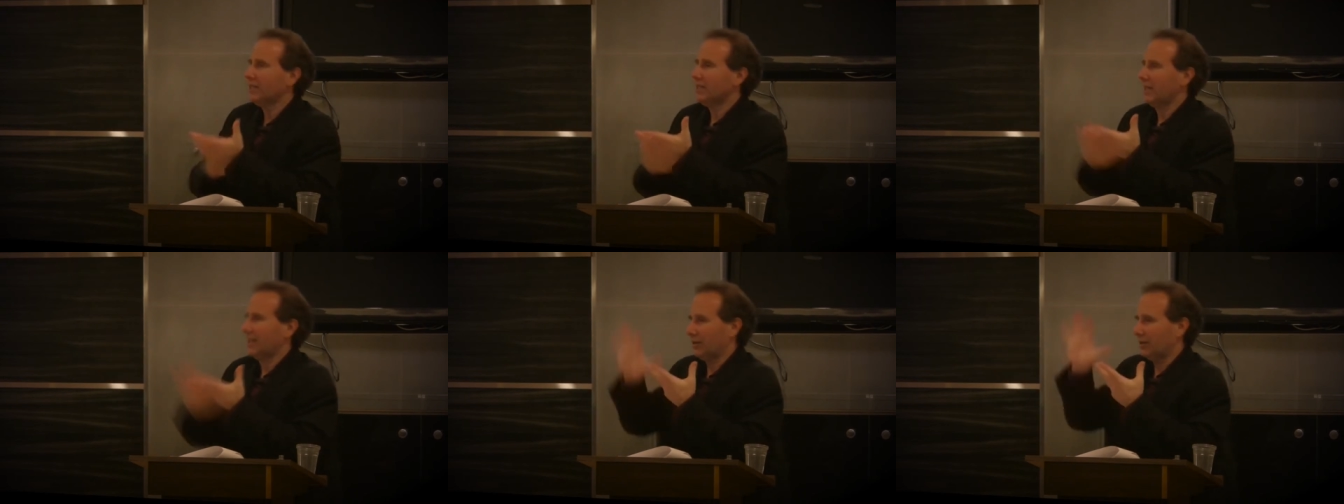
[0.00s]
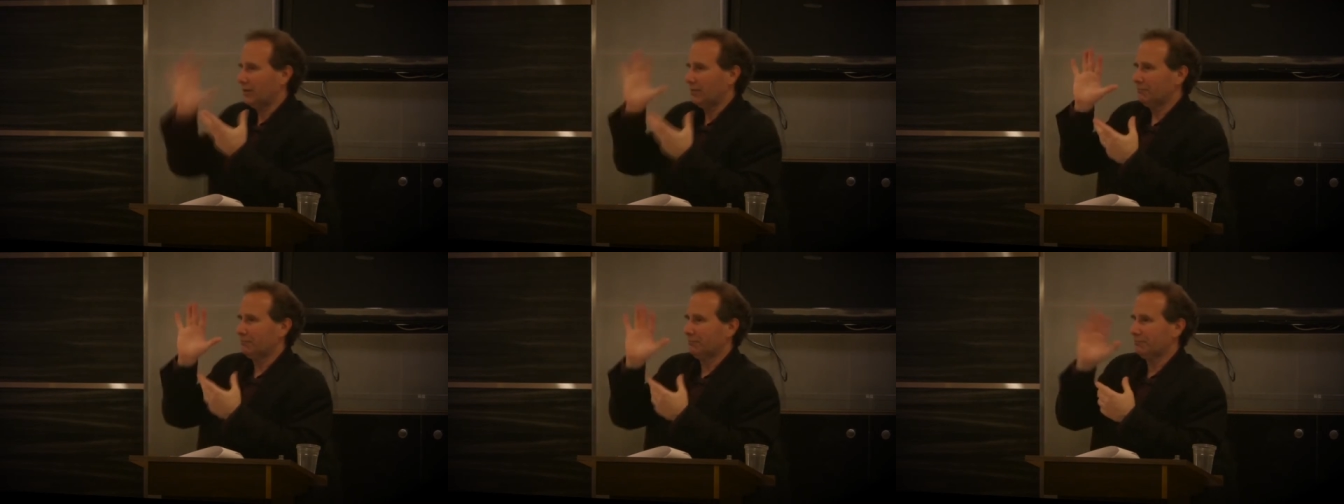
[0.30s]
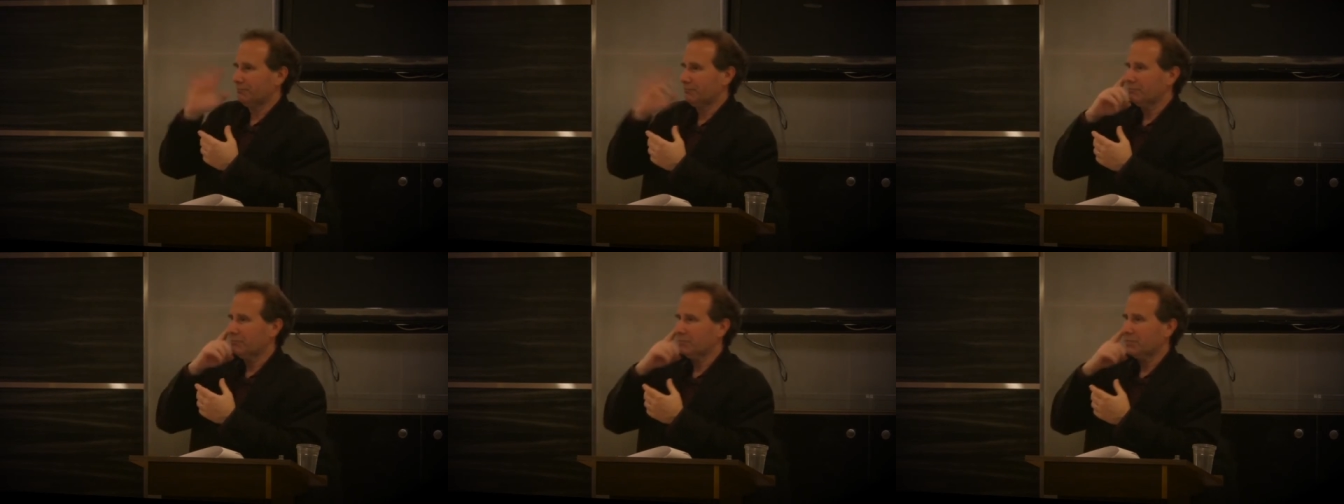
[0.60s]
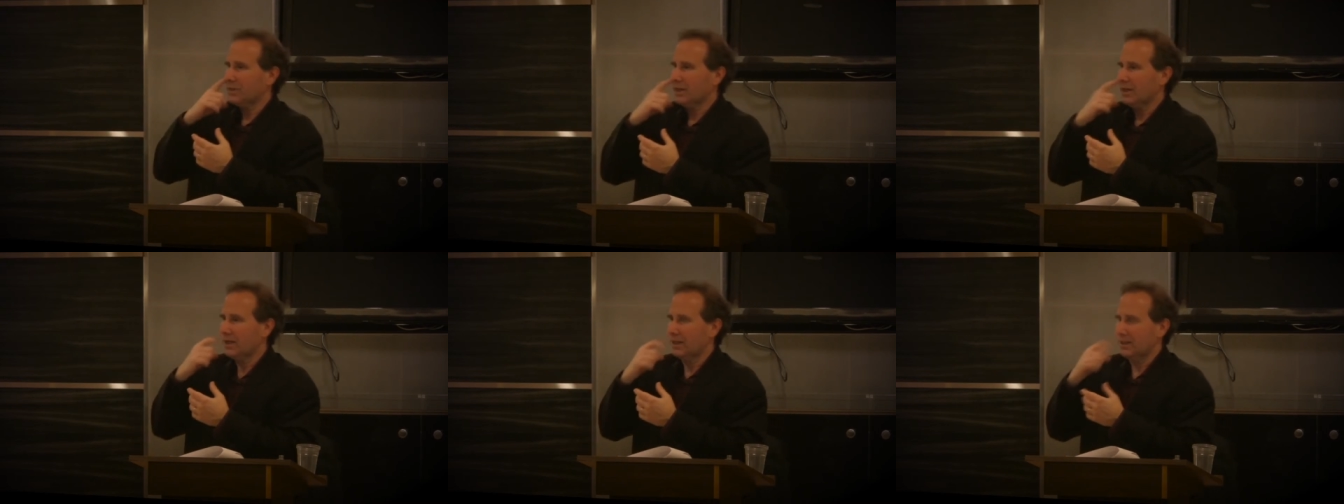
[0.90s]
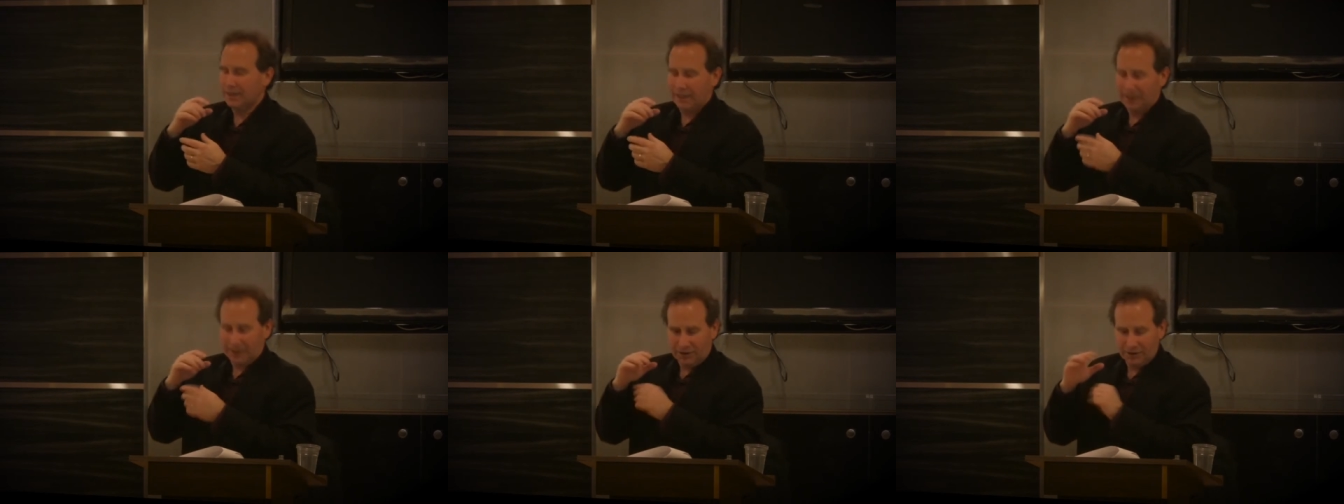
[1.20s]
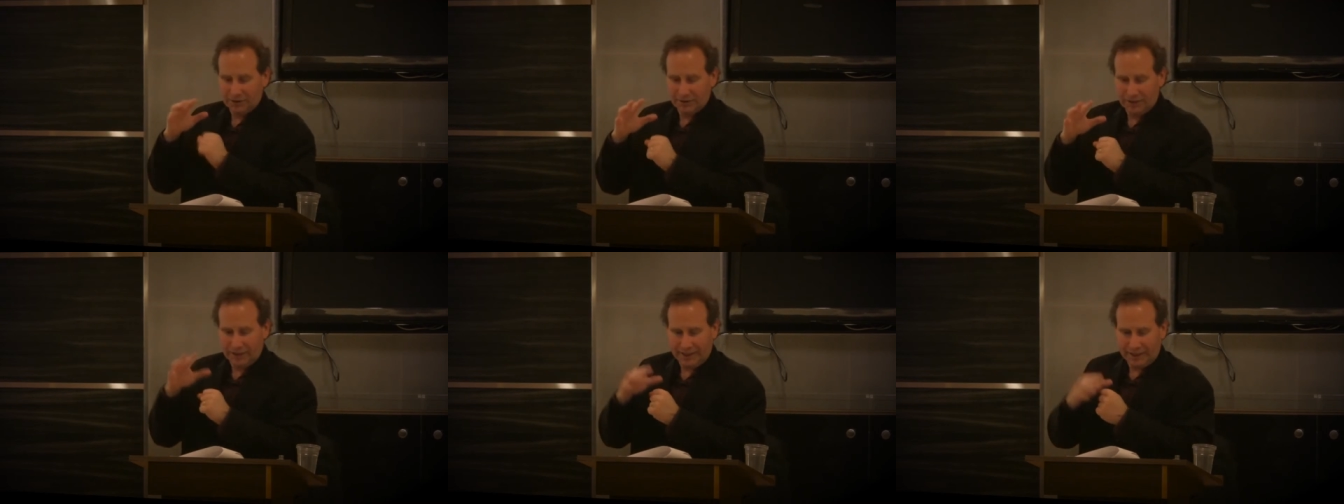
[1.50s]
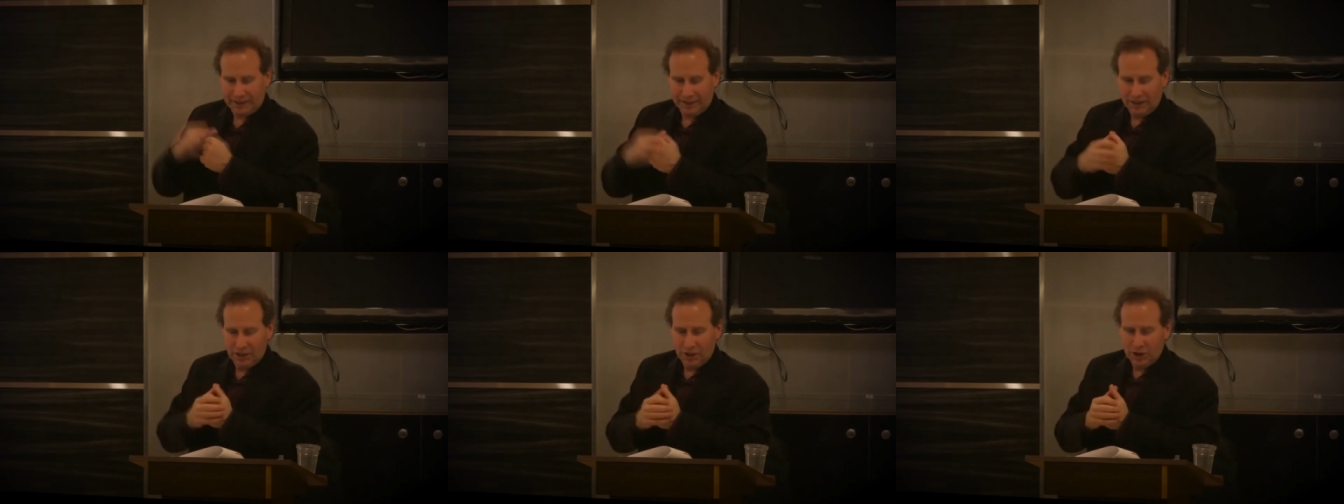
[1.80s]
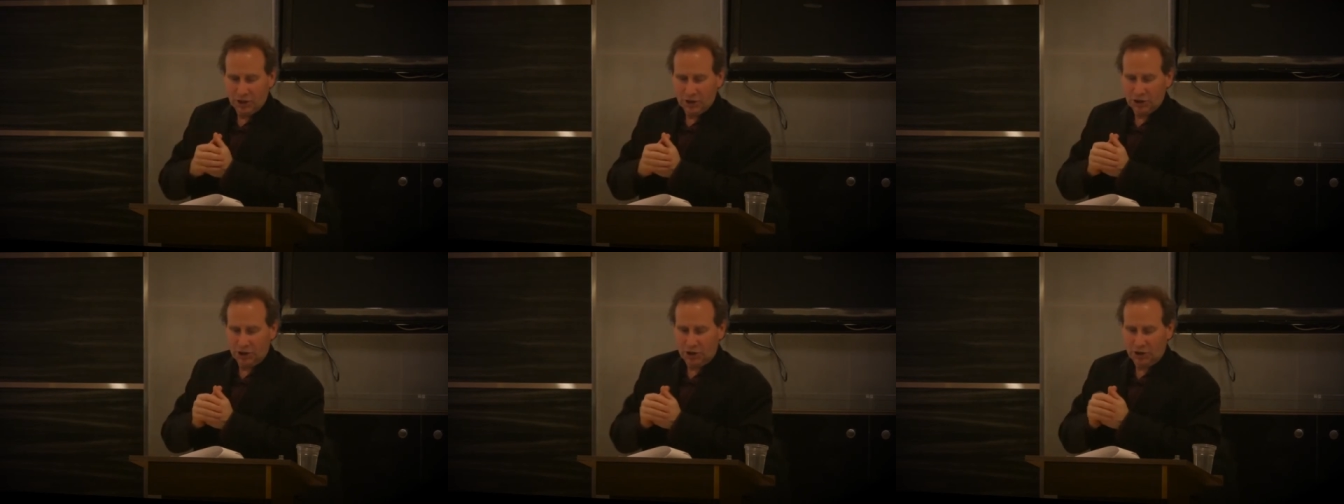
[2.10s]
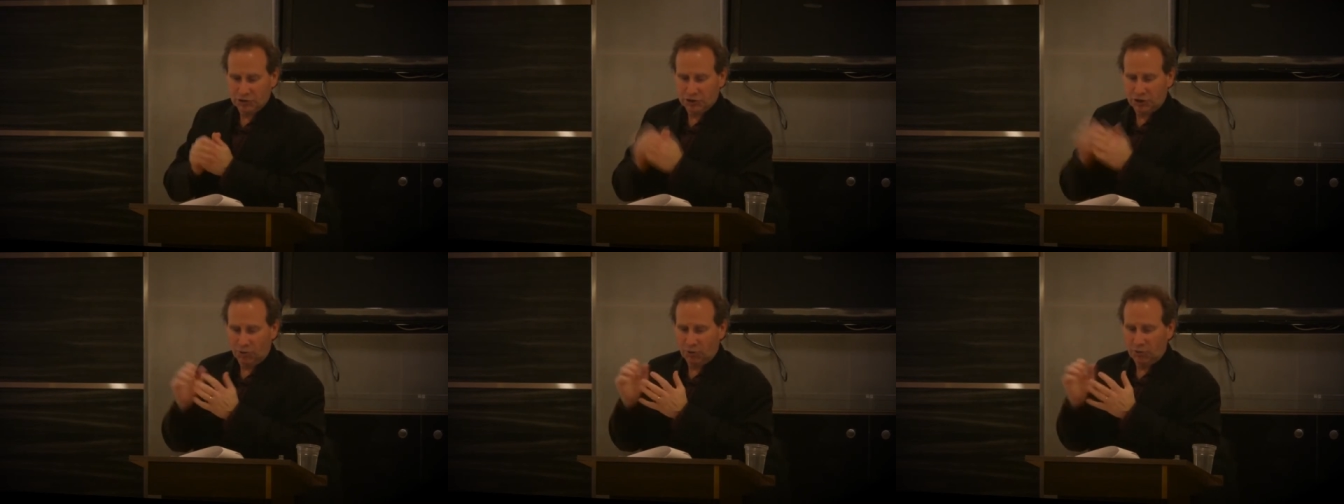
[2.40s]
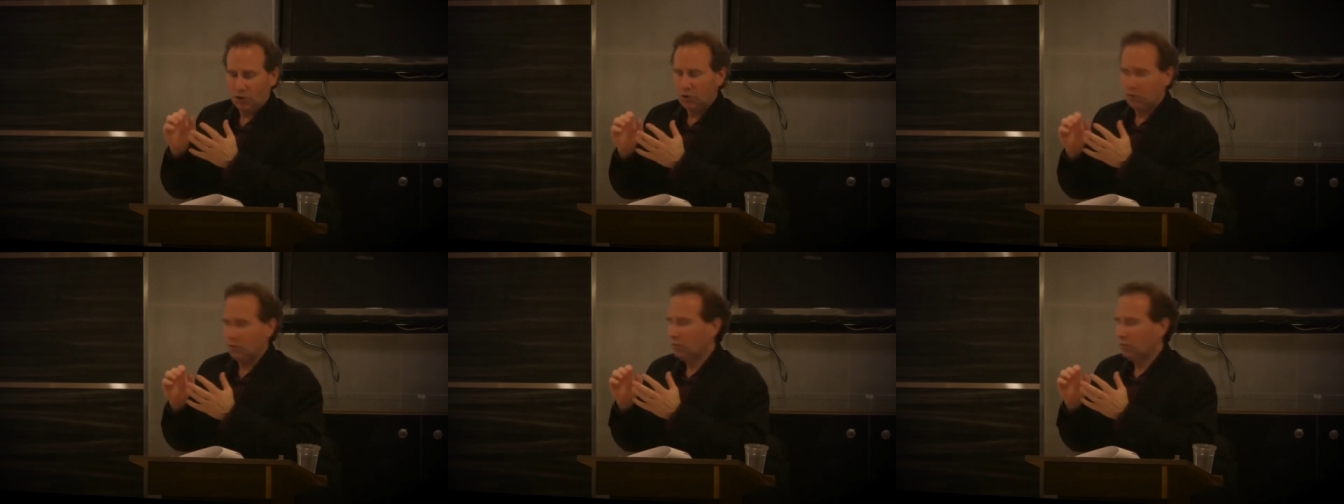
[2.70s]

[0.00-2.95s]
Like, like, like, you know, so